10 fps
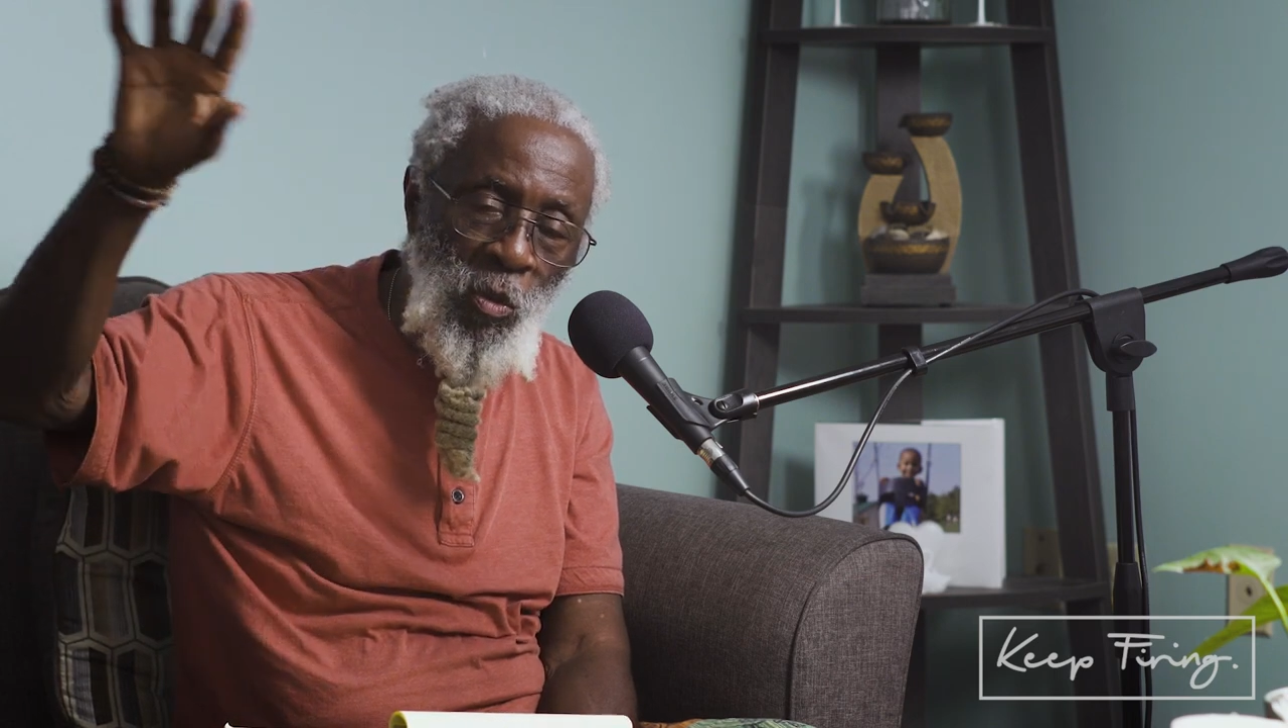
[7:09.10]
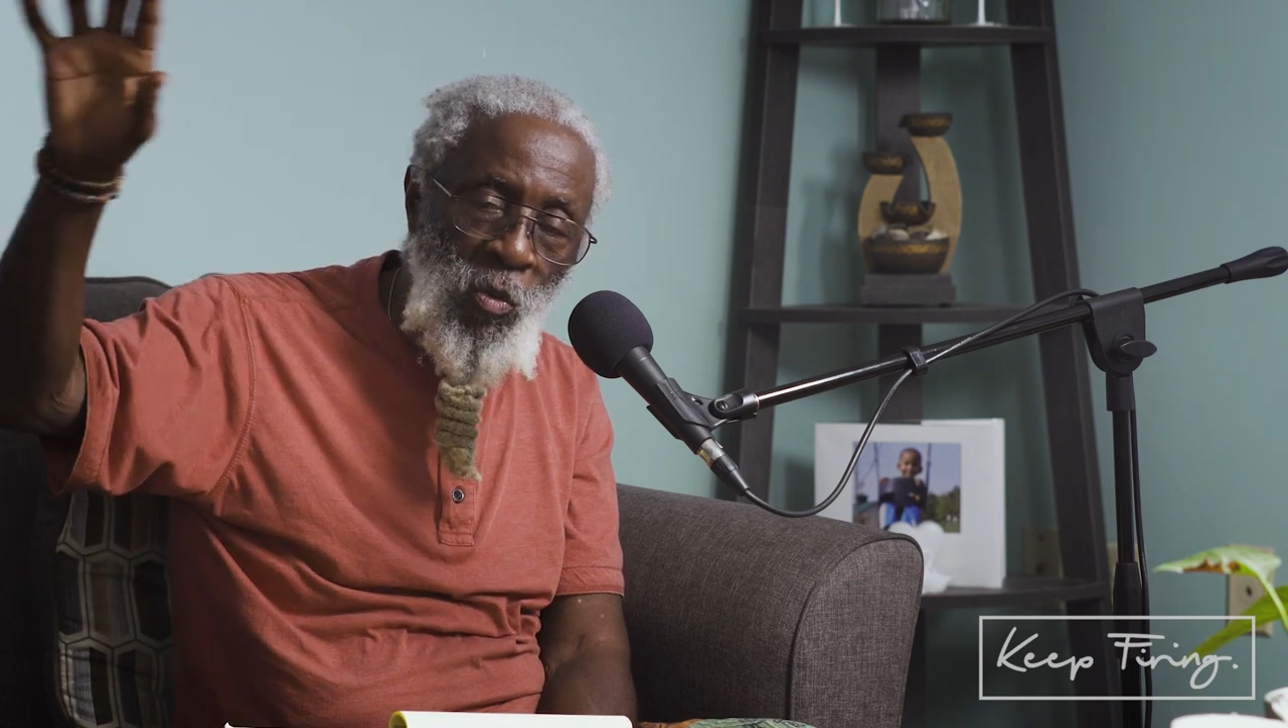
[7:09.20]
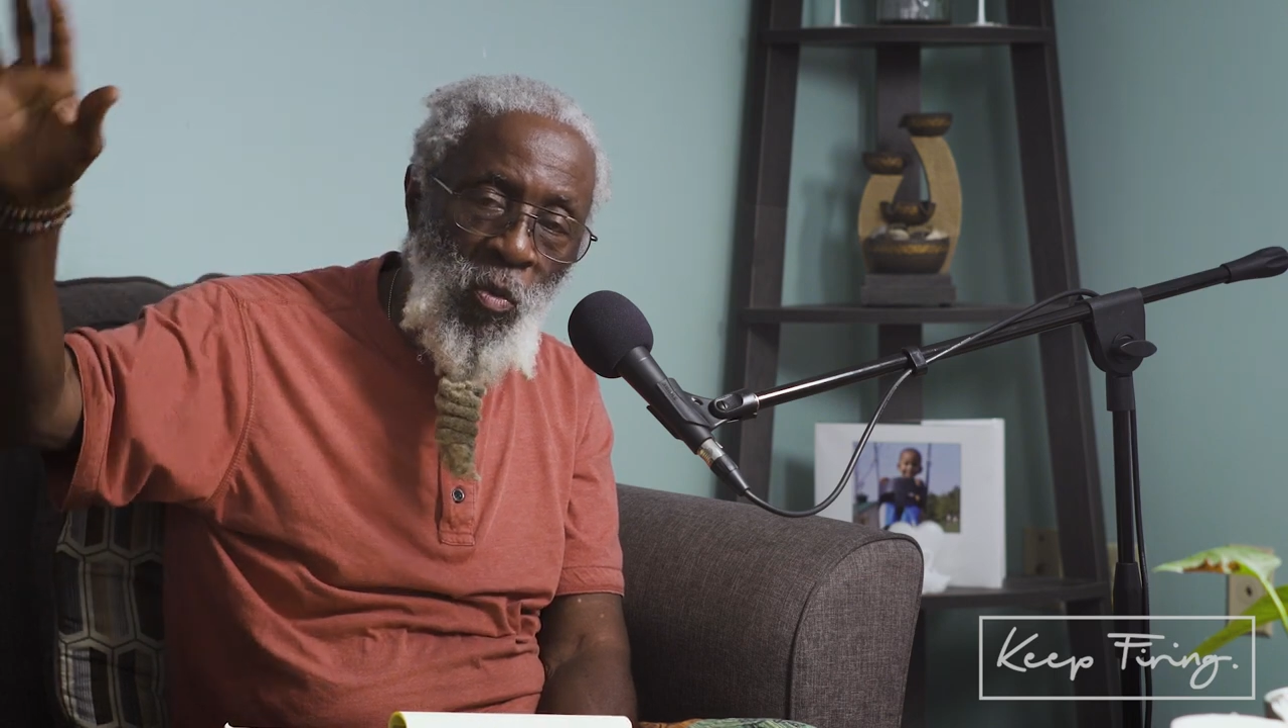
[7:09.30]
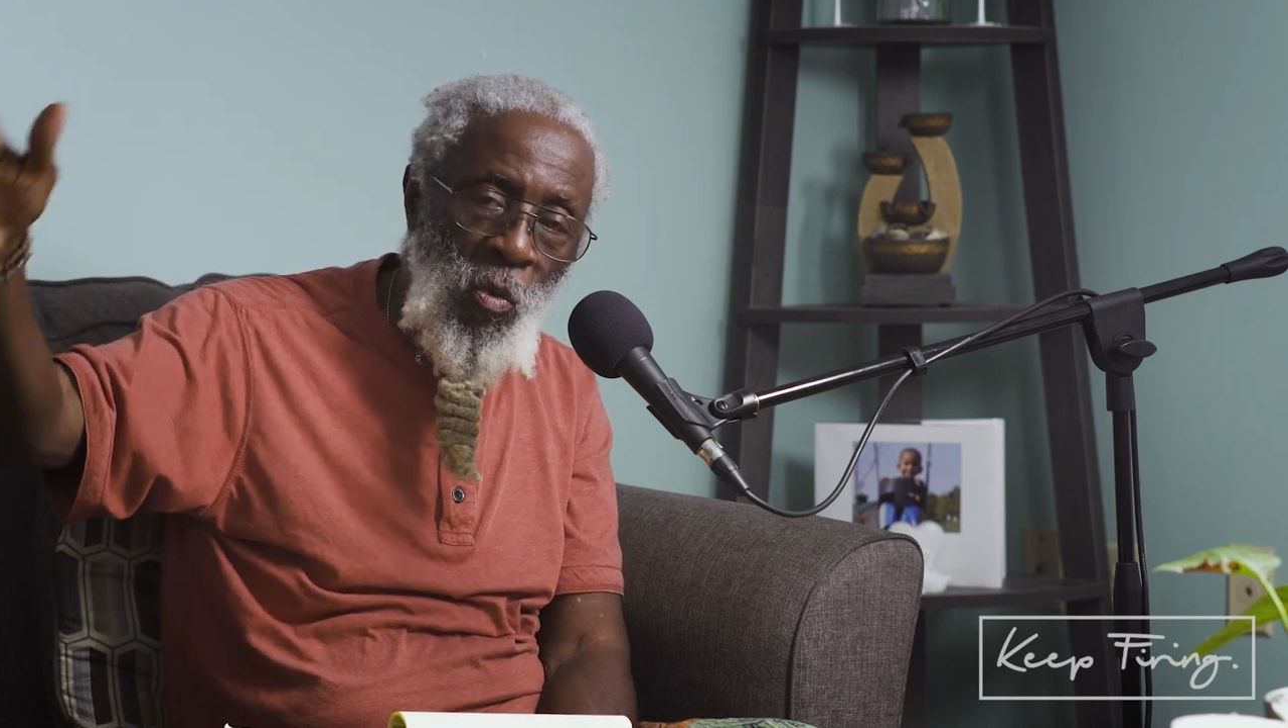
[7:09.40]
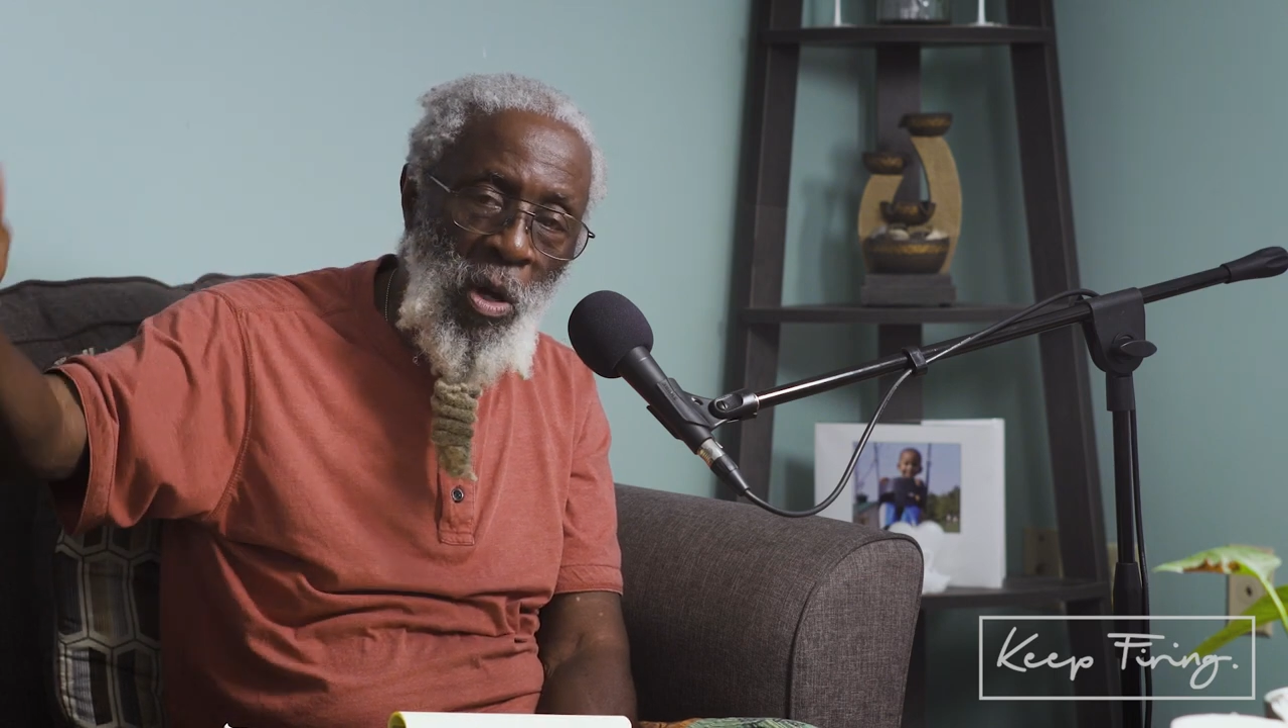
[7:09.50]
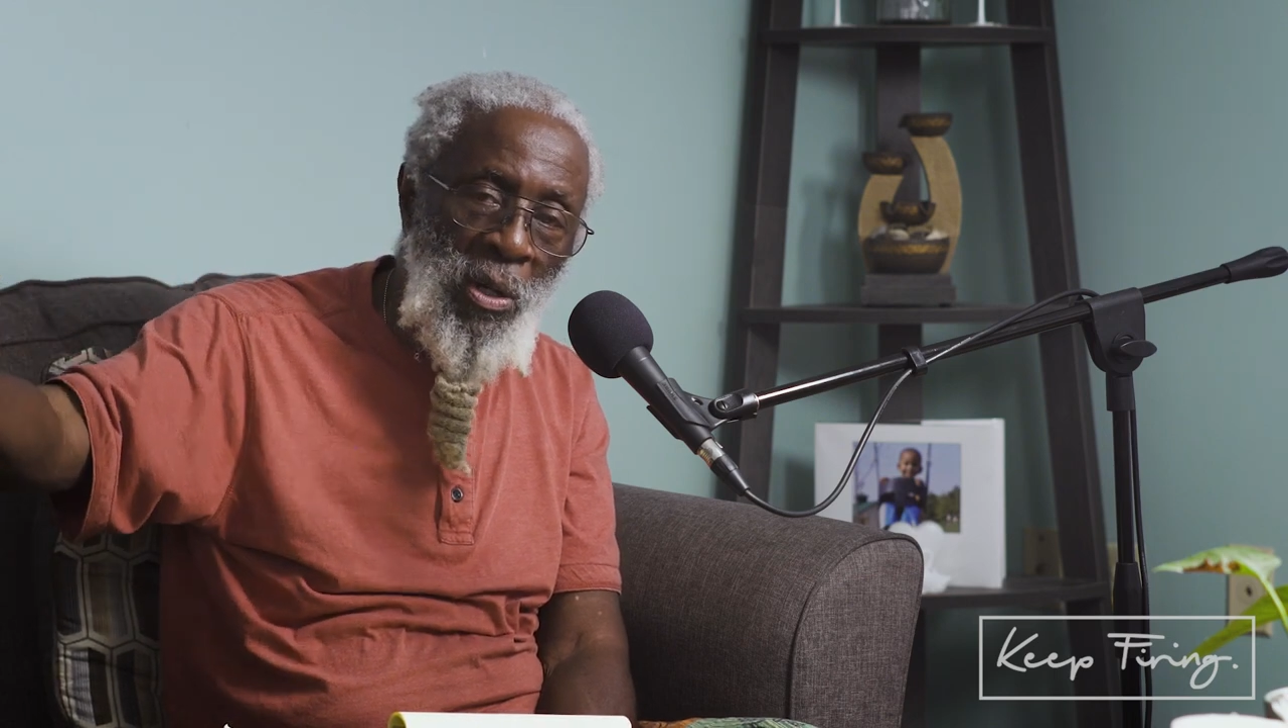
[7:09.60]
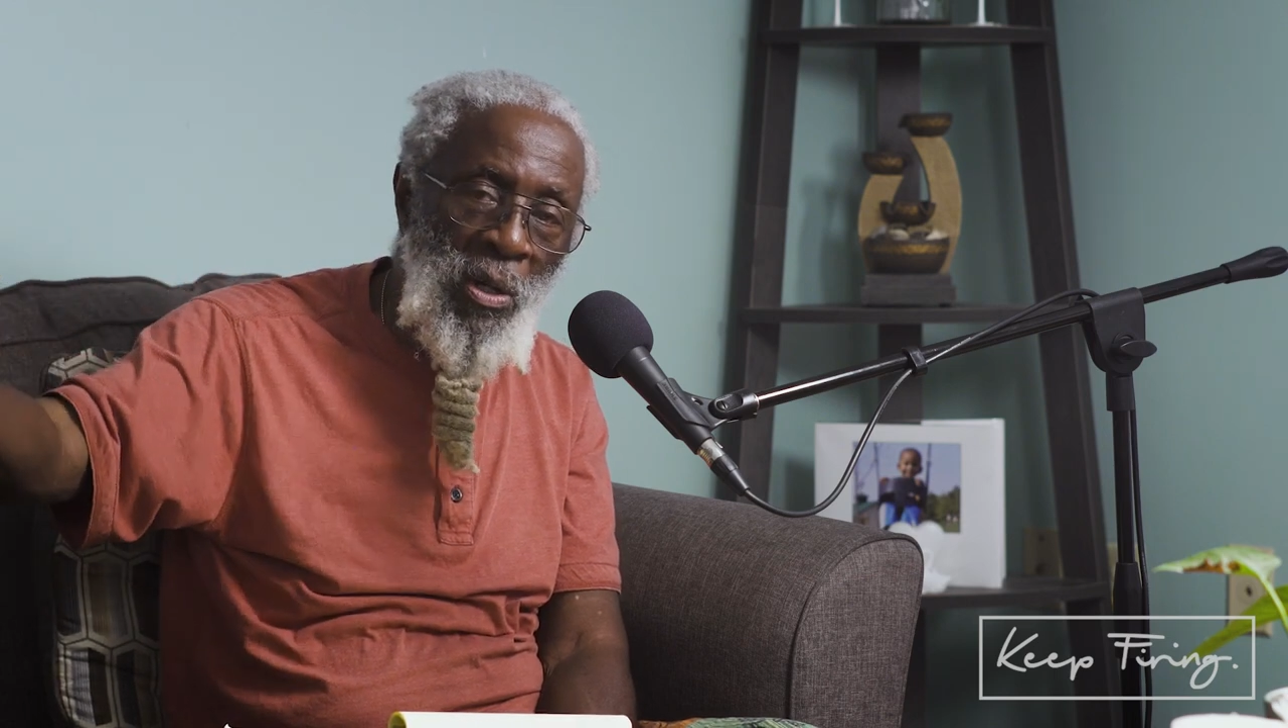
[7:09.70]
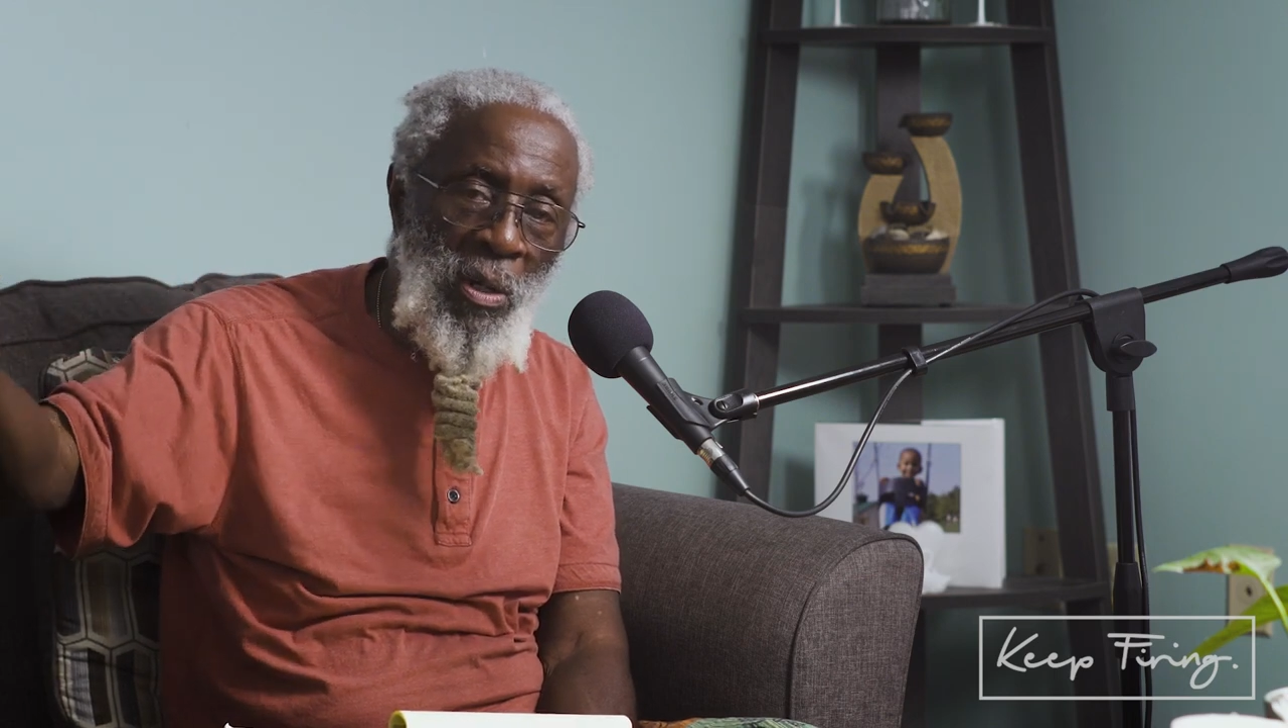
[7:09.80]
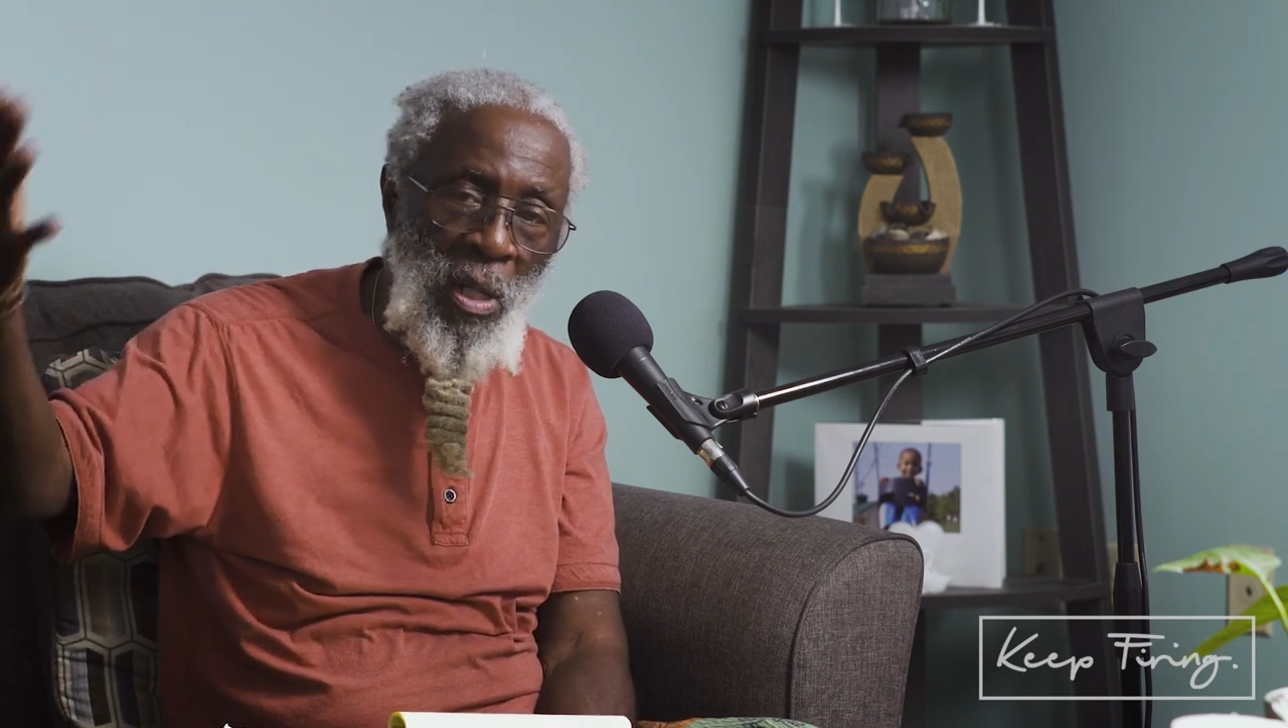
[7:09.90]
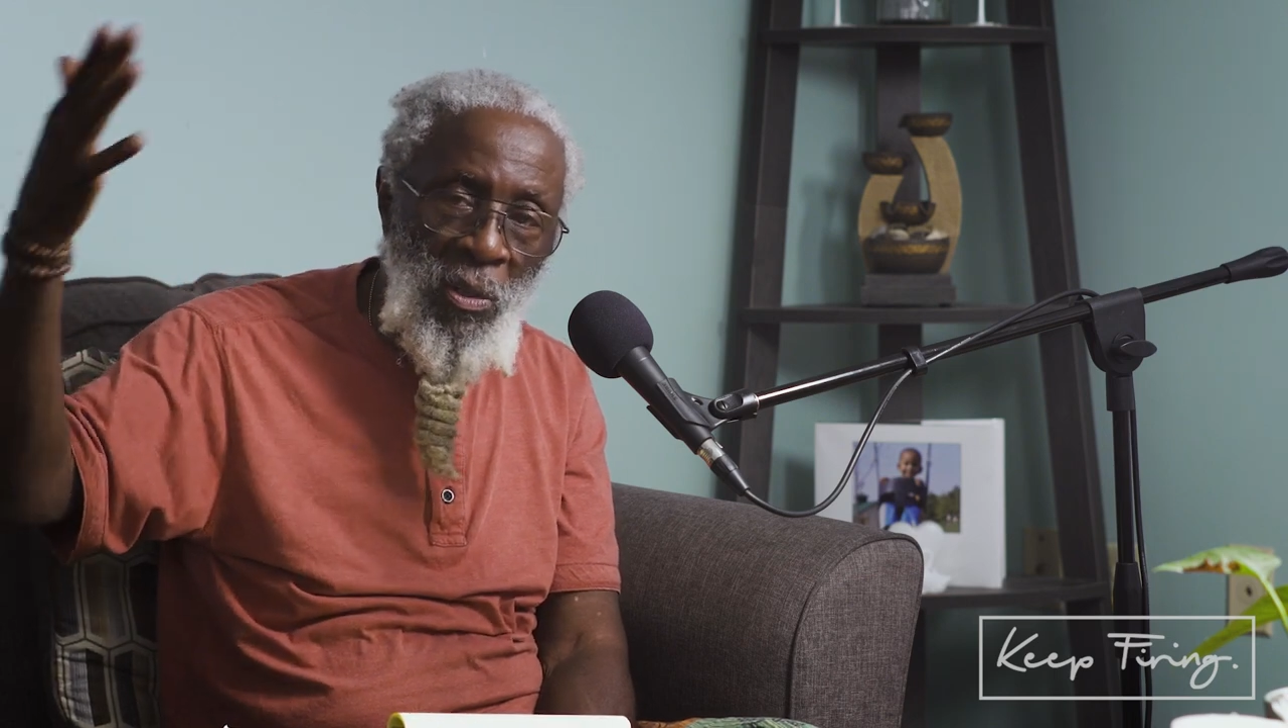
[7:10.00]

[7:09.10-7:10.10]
or the water